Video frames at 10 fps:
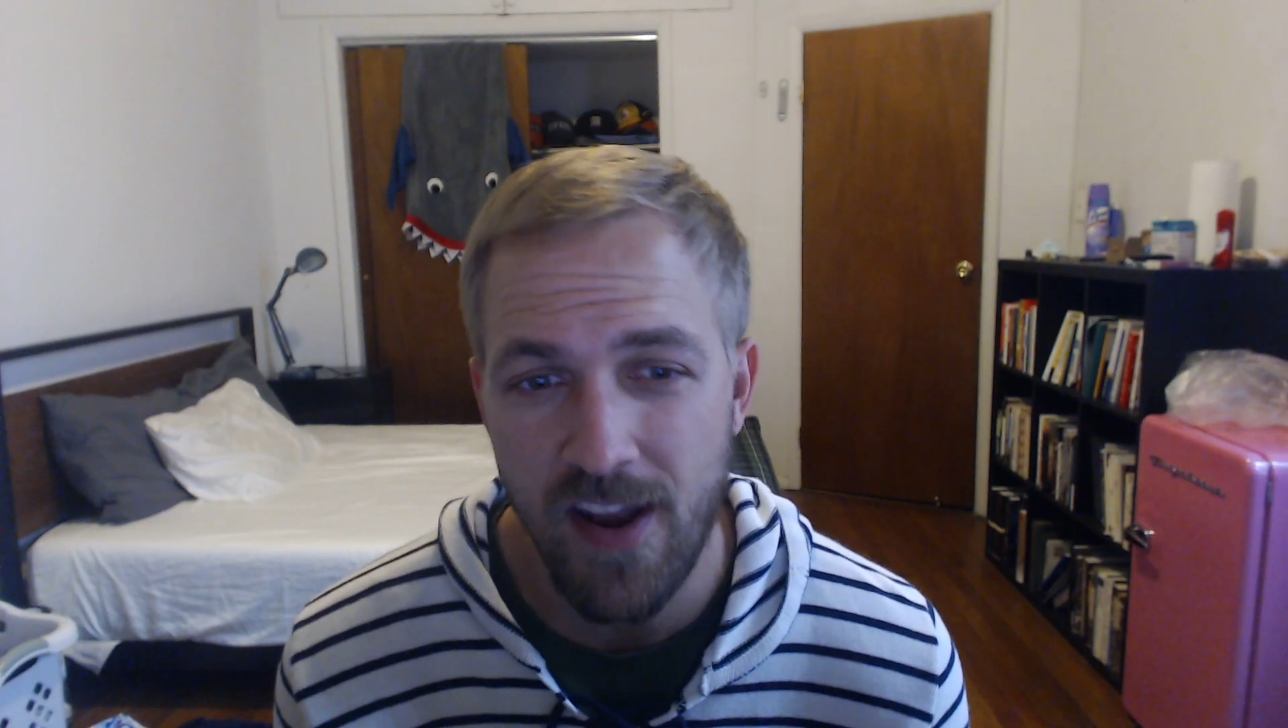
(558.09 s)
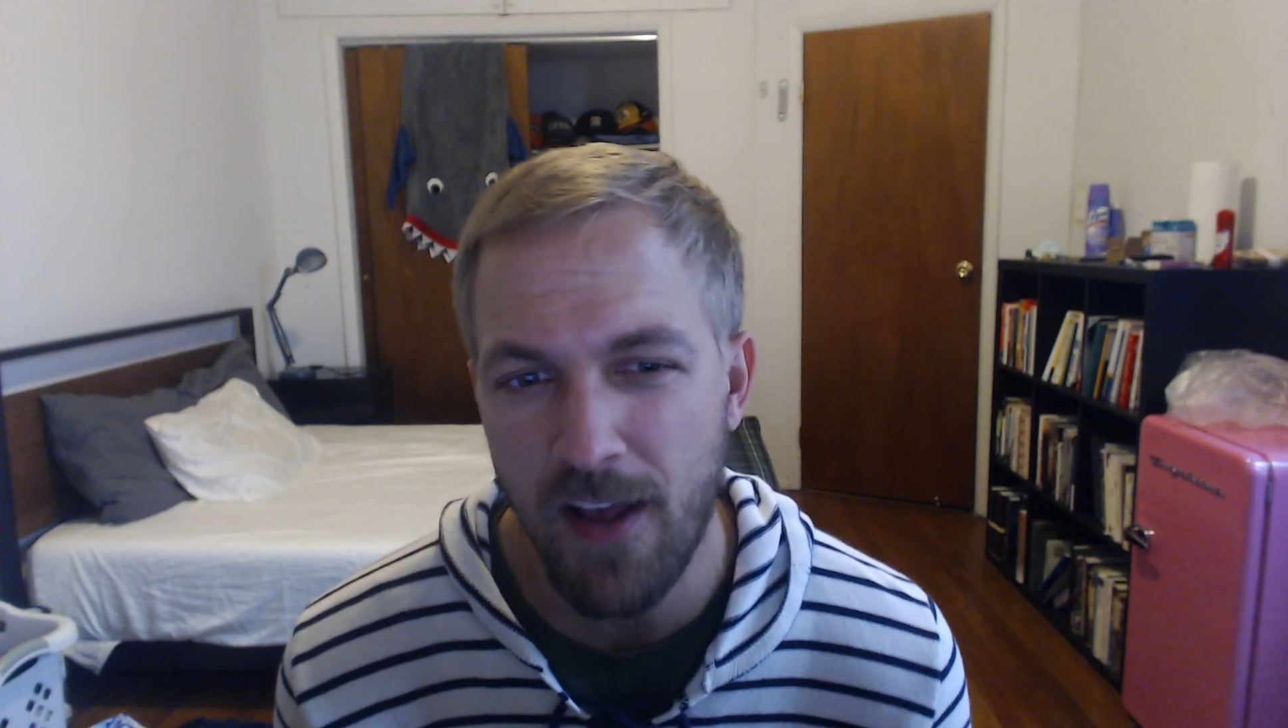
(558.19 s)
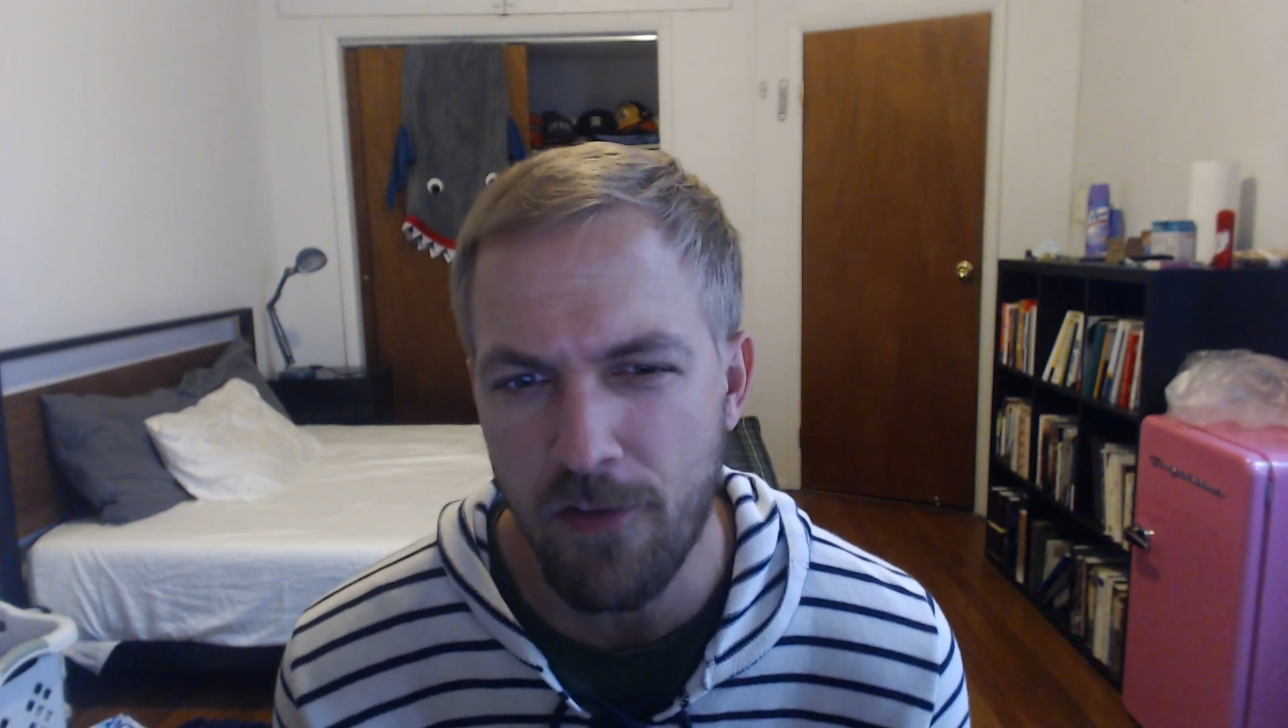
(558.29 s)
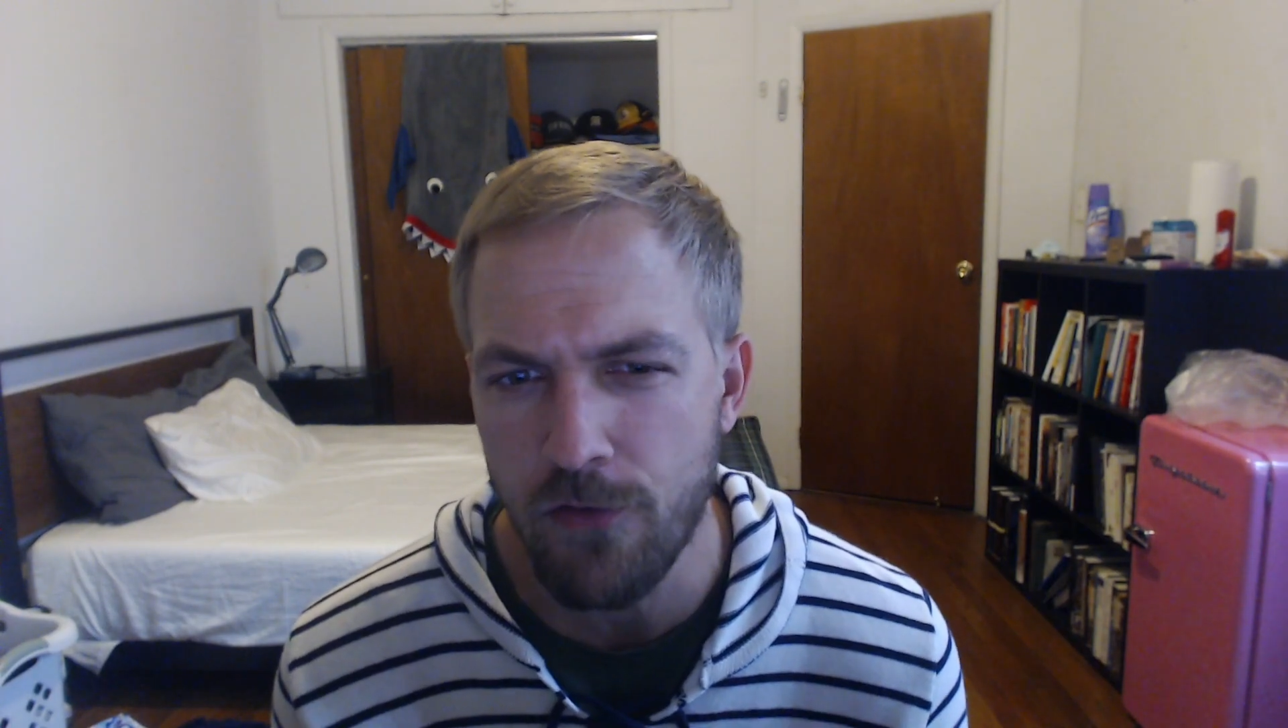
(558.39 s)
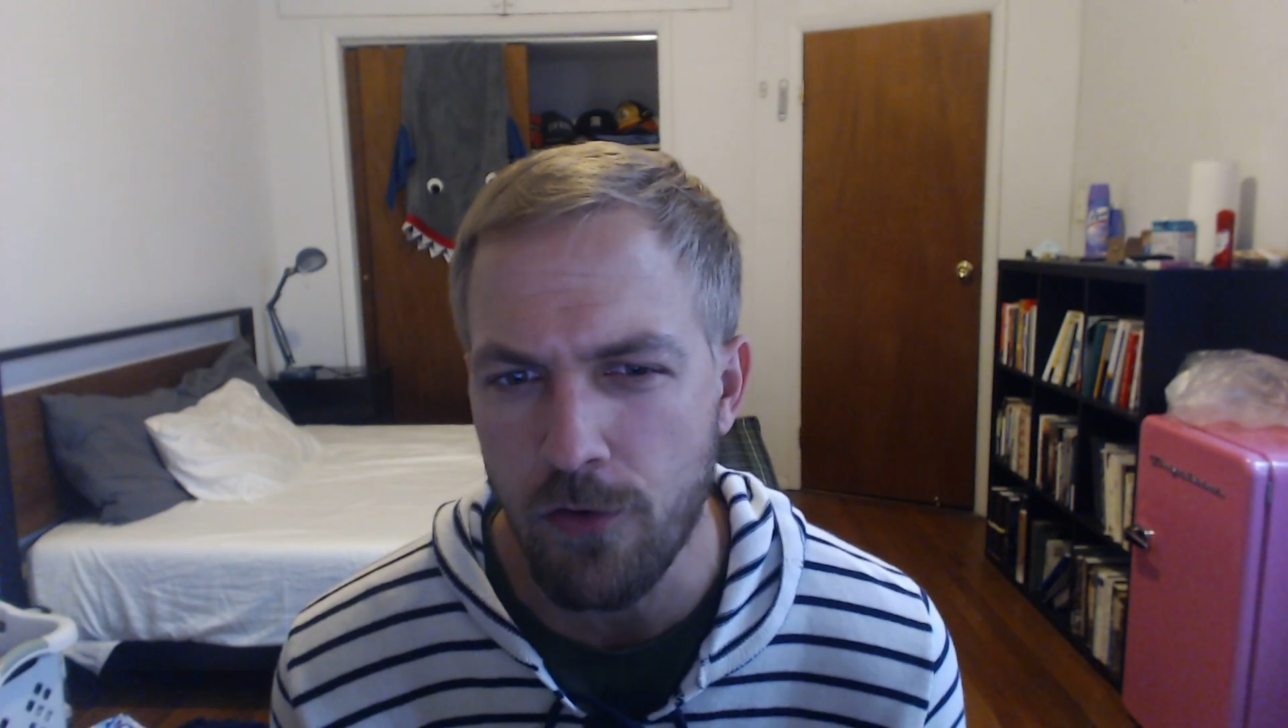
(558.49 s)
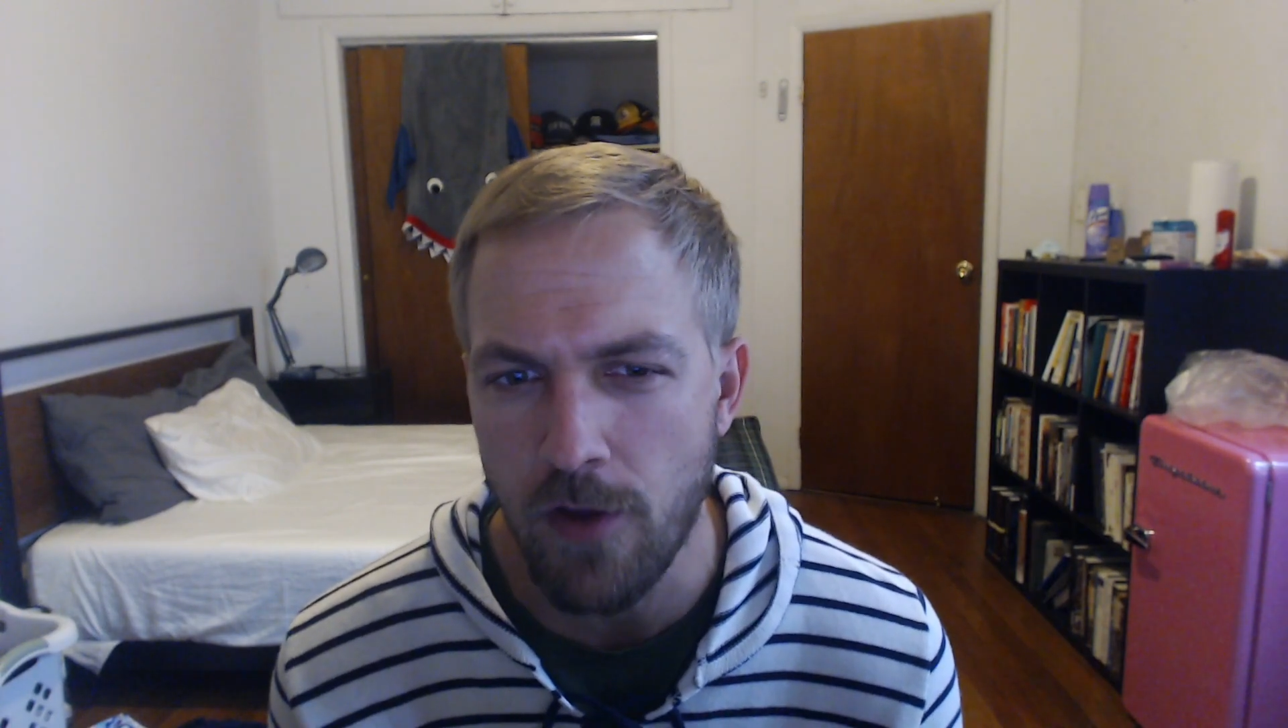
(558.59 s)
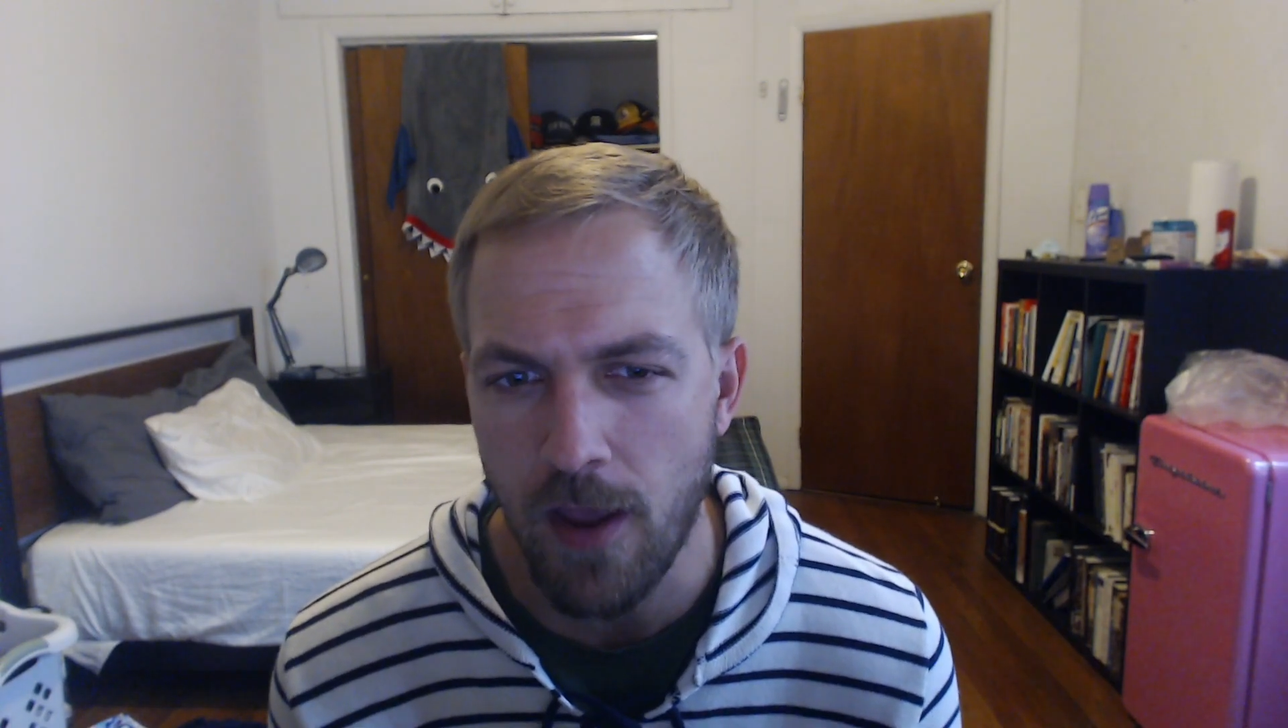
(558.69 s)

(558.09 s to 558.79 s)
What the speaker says: It has a true